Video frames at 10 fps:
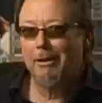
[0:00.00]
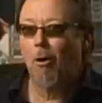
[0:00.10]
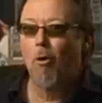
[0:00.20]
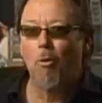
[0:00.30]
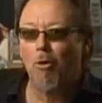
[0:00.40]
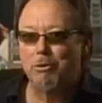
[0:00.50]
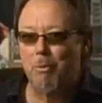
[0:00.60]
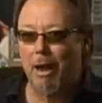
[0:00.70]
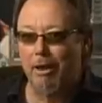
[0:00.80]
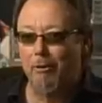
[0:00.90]
The whole world was
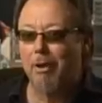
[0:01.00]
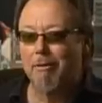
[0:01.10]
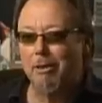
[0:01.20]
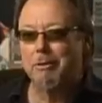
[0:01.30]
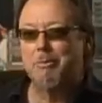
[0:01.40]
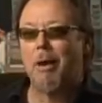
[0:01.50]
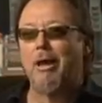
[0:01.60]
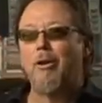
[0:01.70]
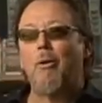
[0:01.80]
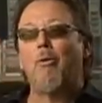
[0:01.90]
brand new, everything was
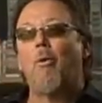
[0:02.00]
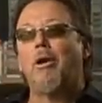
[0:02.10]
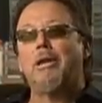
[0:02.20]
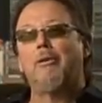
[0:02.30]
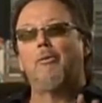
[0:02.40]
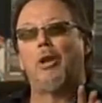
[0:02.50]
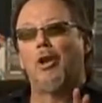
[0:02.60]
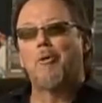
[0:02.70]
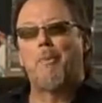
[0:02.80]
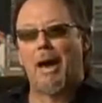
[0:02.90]
brand new. And what we
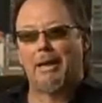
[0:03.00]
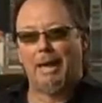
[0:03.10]
look back